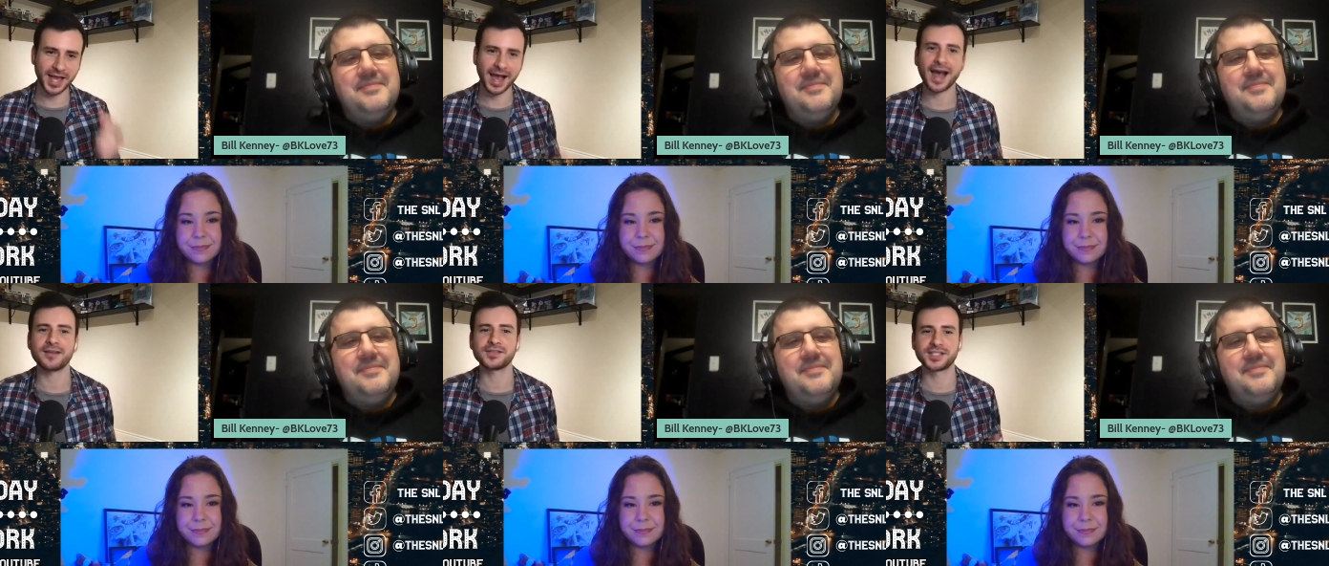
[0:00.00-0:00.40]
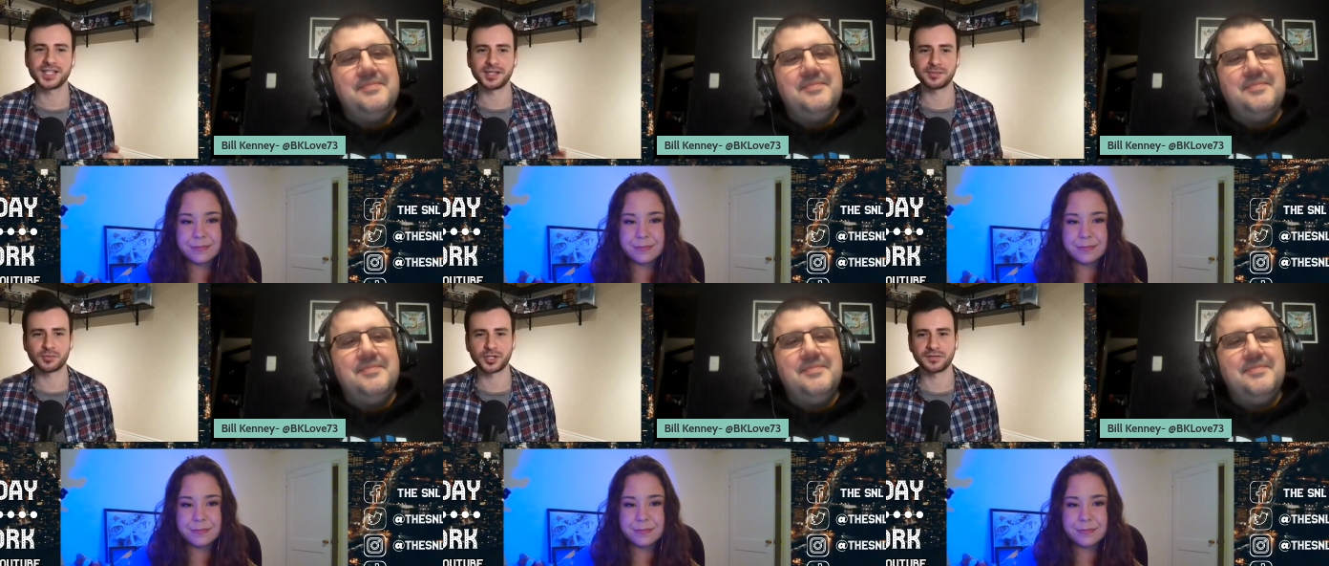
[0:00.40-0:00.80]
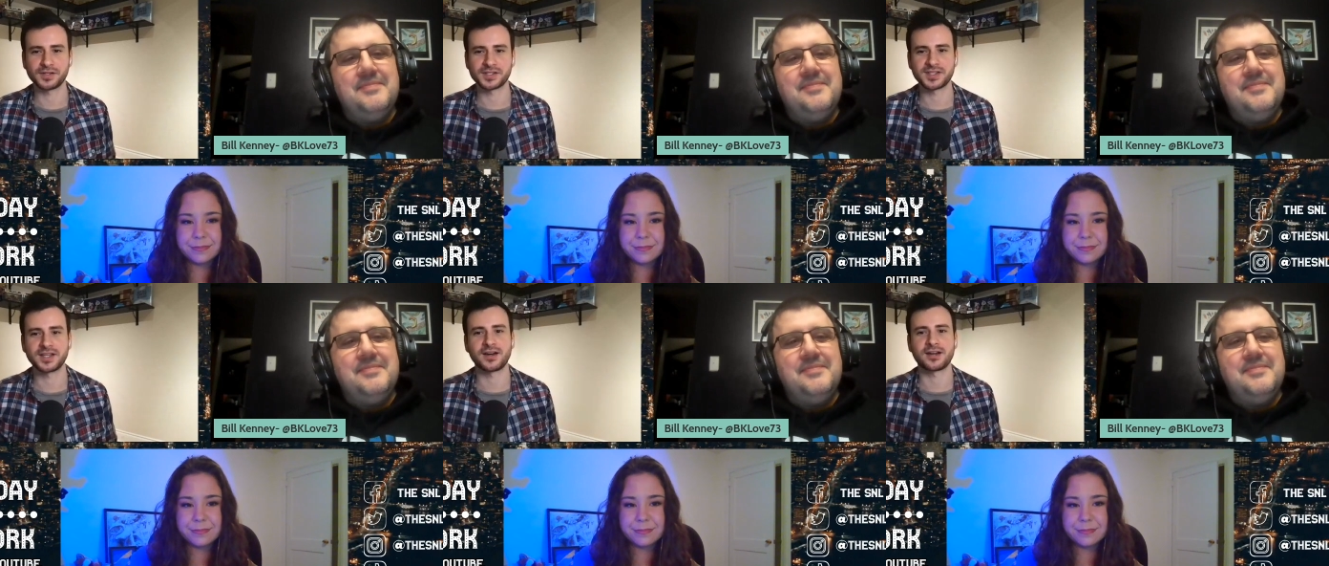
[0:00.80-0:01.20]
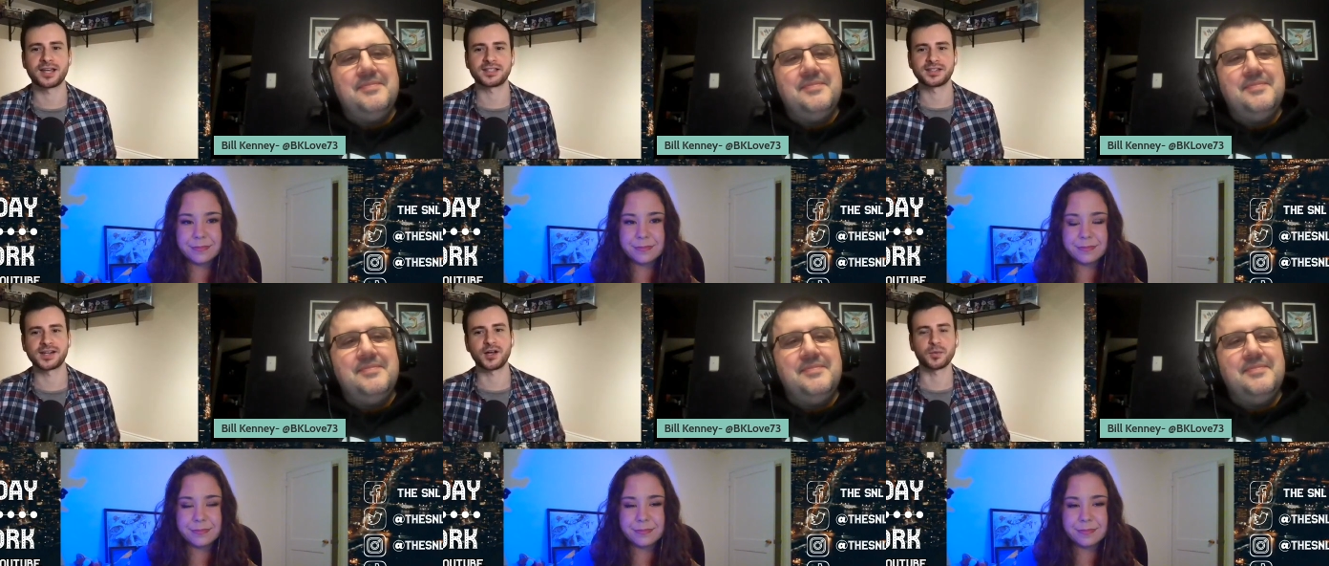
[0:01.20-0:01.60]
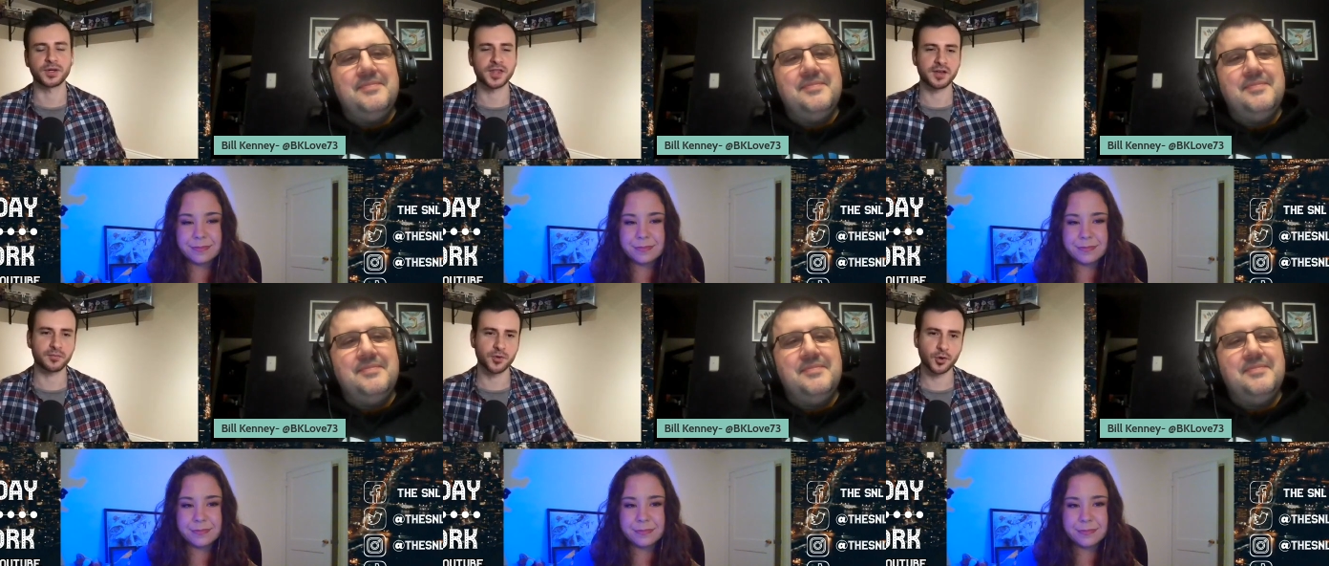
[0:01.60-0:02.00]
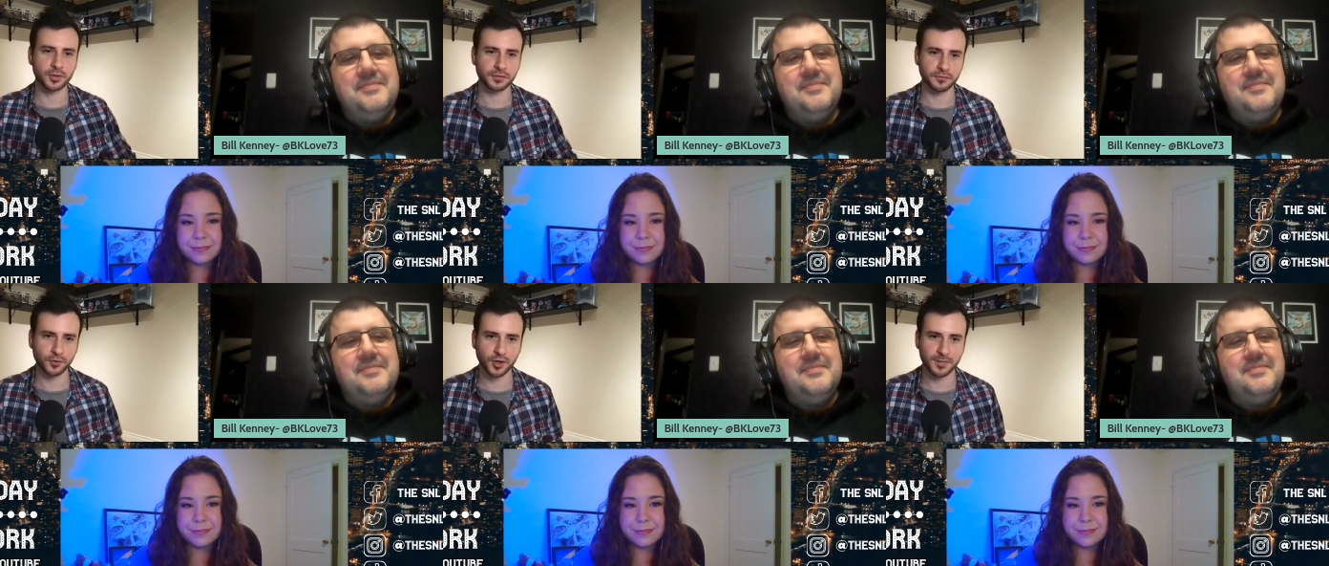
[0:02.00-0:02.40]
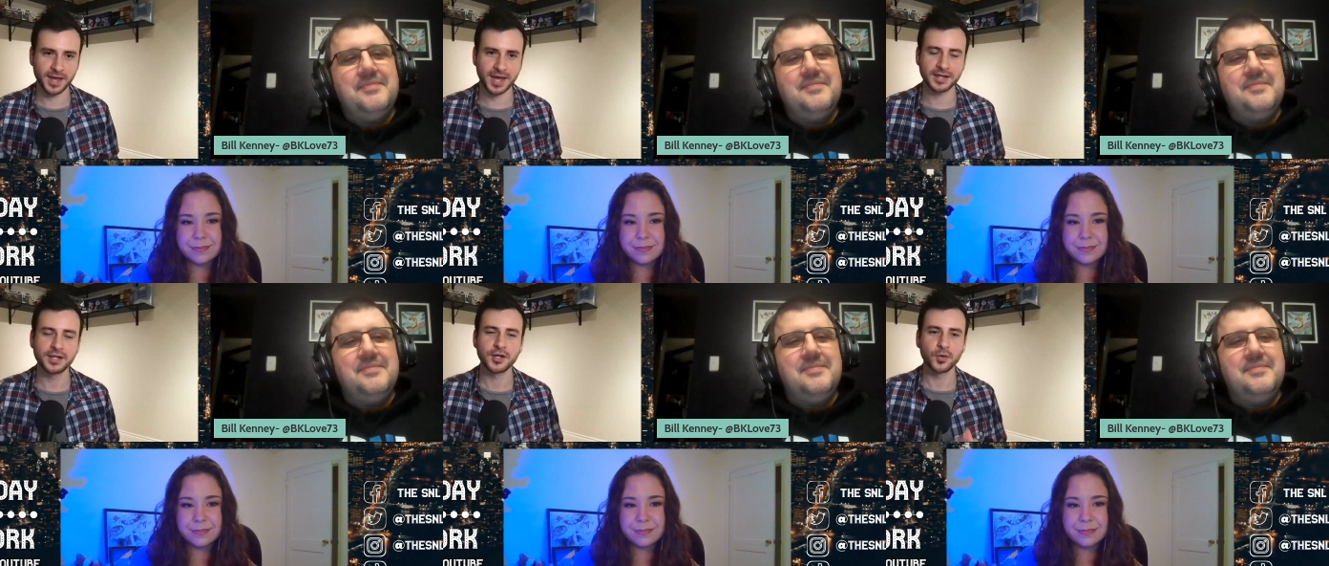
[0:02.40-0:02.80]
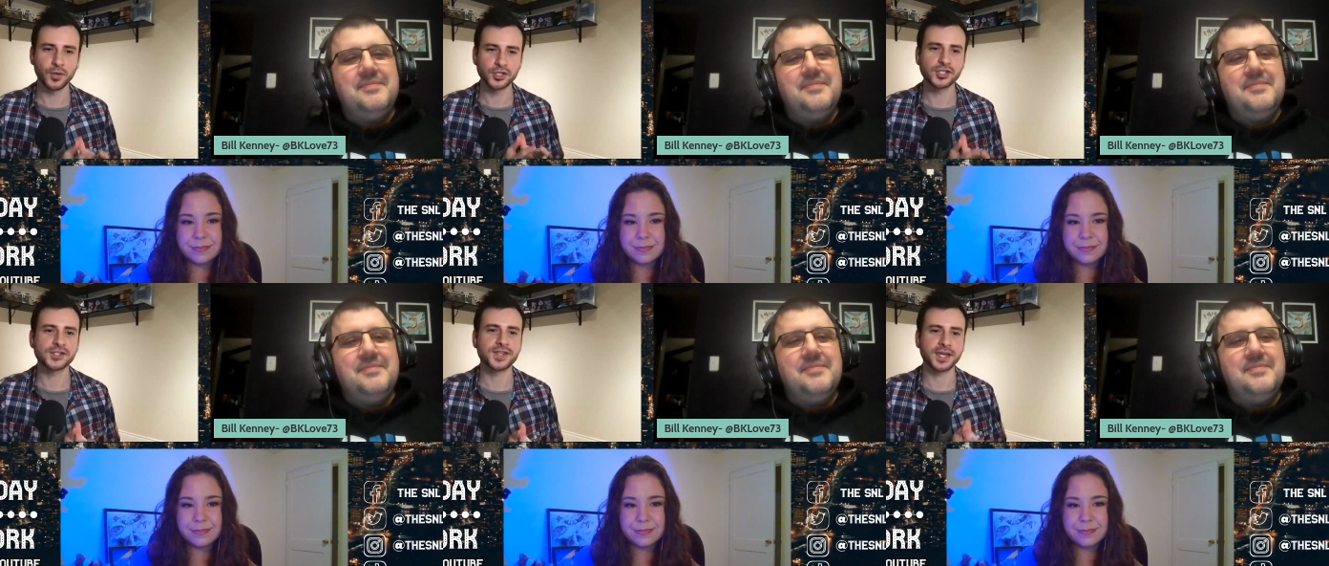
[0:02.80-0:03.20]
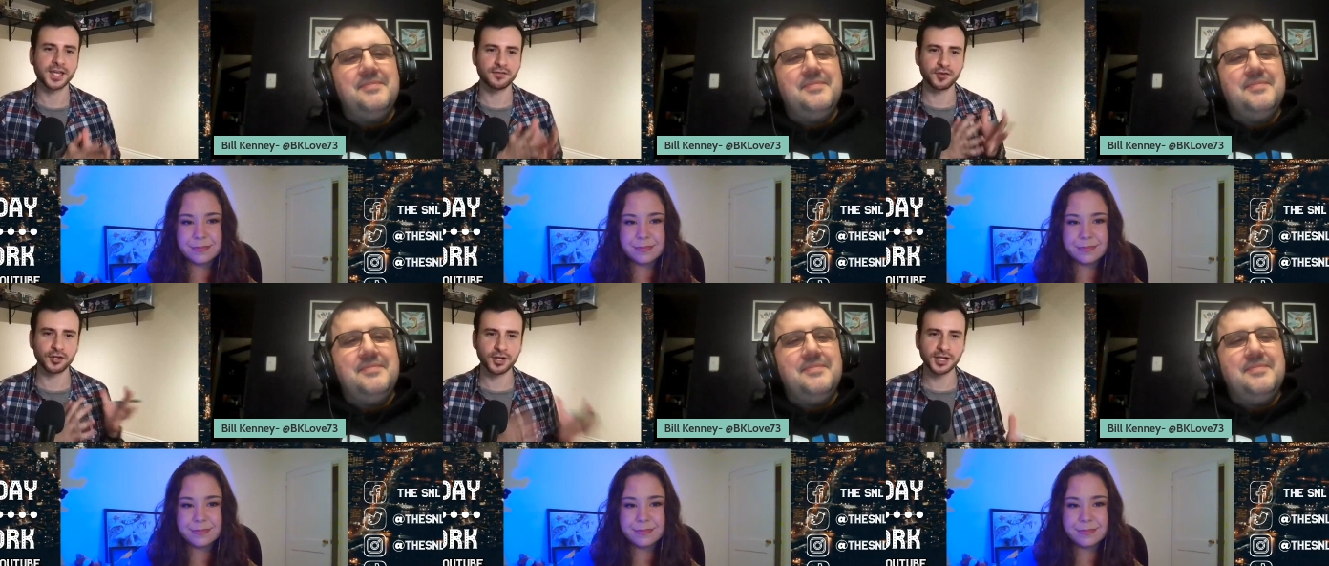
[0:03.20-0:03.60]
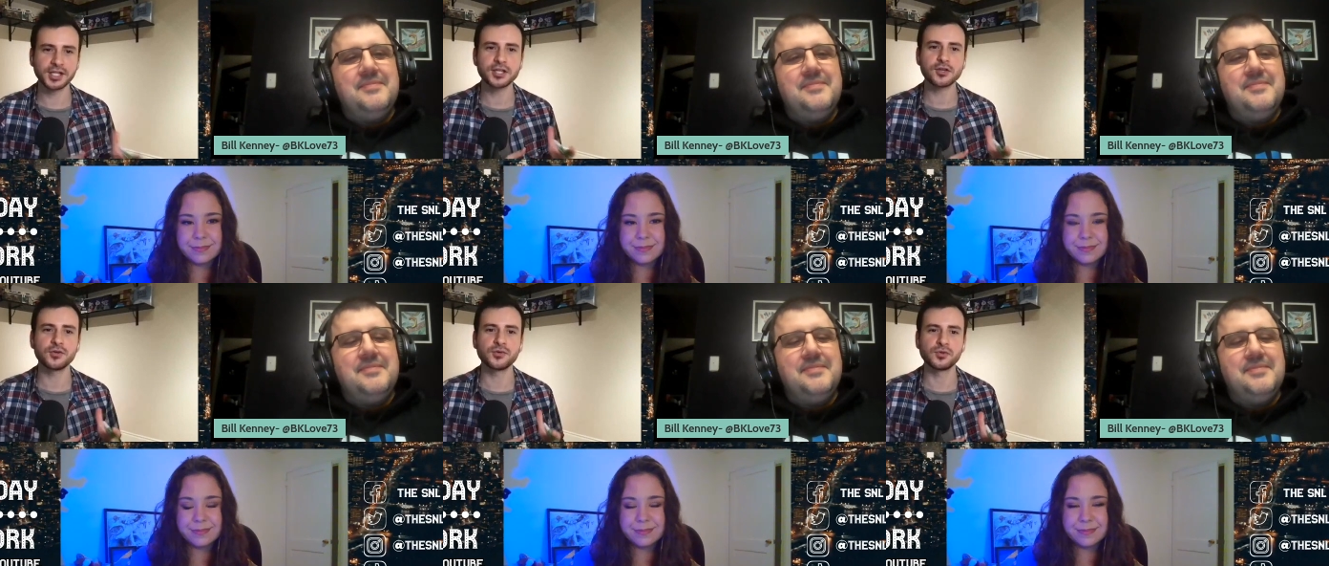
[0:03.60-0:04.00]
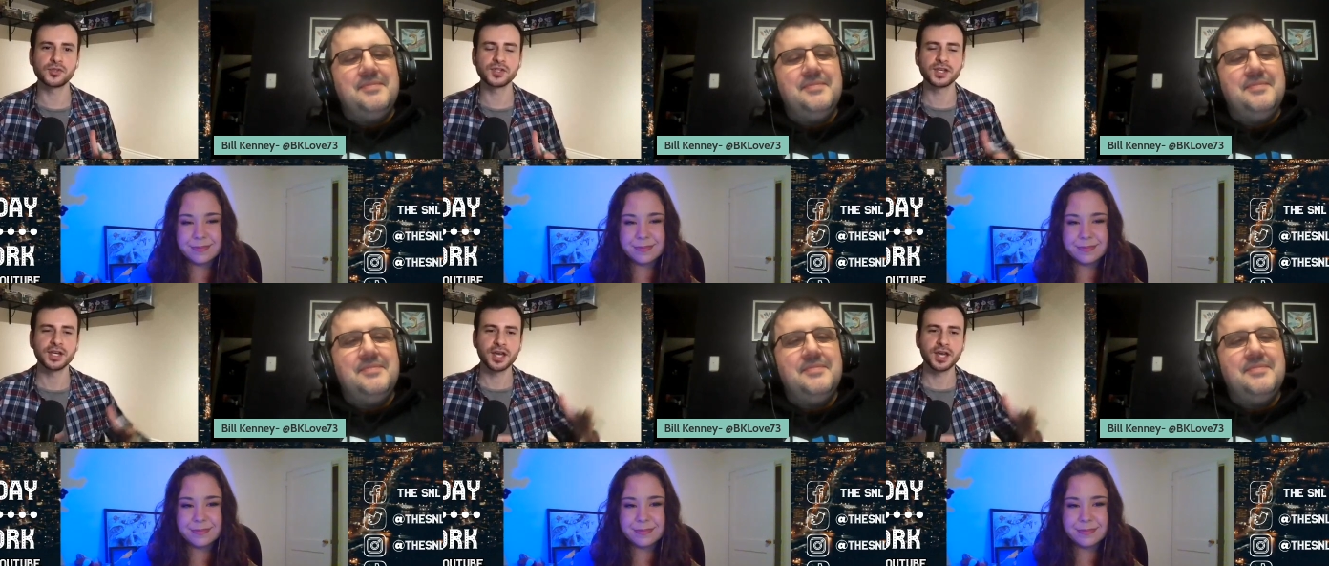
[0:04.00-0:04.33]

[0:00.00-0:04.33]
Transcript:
Speaker 1: have seen previously on SNL where they've broken format, which is like if you're going to use